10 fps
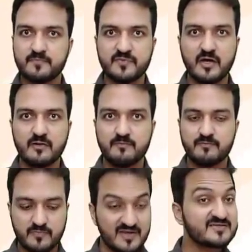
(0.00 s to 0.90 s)
Done?
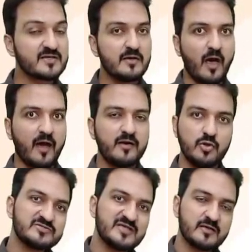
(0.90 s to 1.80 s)
Yes. And
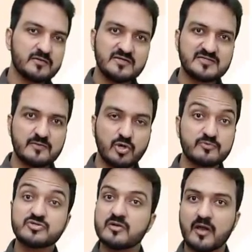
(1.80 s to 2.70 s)
using this
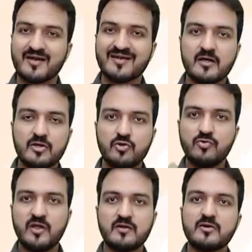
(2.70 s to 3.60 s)
absorption rate, you
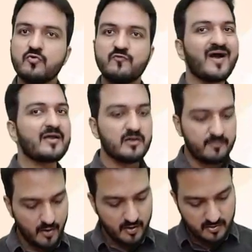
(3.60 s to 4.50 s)
need to find the
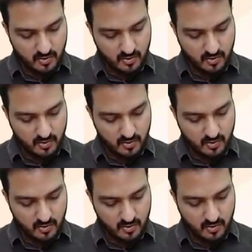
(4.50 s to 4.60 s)
product